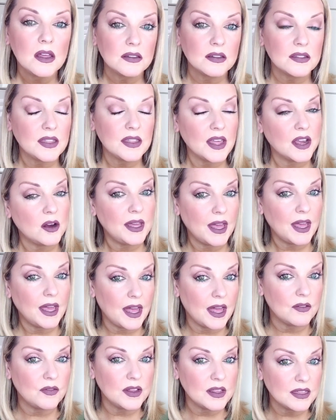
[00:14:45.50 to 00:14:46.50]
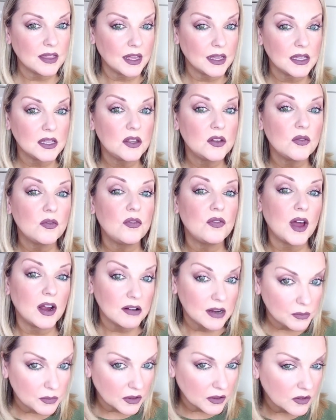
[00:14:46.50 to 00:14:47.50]
So there we have it. Thank you
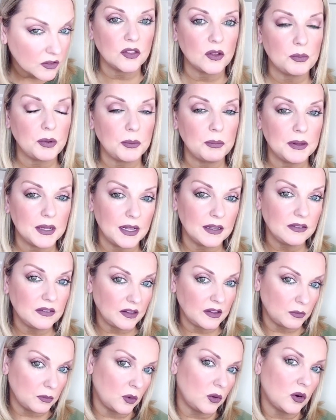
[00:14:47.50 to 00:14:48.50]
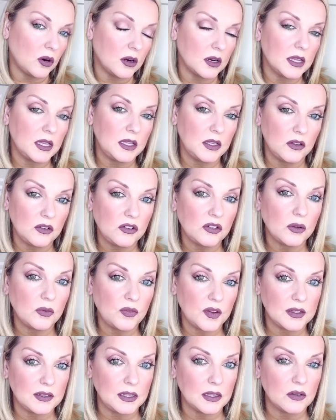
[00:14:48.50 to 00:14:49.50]
very much. There'll be plenty more YouTube
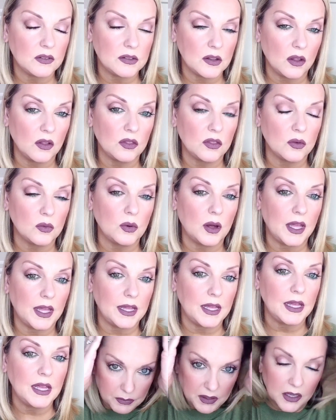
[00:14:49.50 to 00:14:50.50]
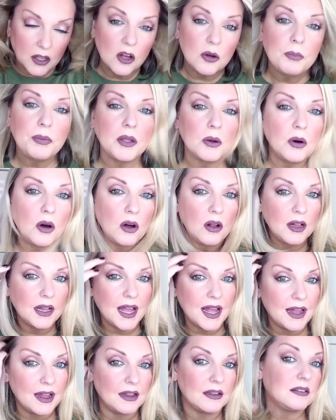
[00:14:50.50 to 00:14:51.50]
videos on the way. I hope you all
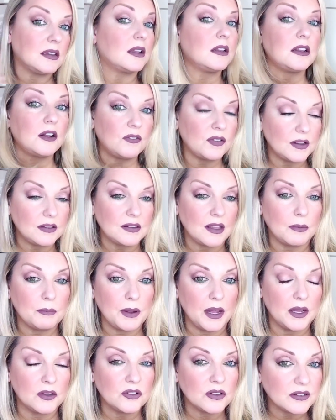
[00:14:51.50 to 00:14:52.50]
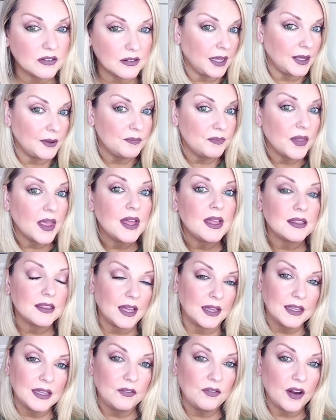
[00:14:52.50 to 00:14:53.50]
had a lovely St. Patrick's Day.
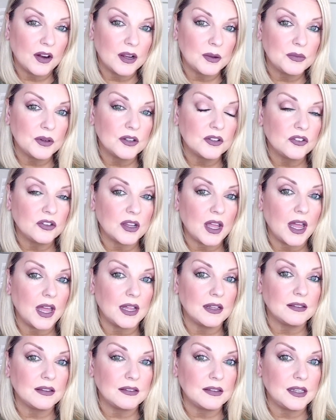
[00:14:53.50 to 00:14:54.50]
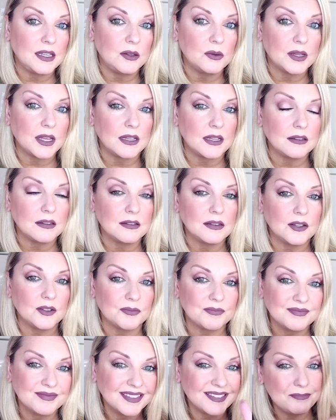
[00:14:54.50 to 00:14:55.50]
Thank you very much and see you again
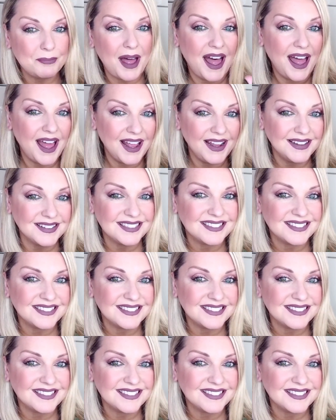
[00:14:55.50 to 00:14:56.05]
soon. Bye.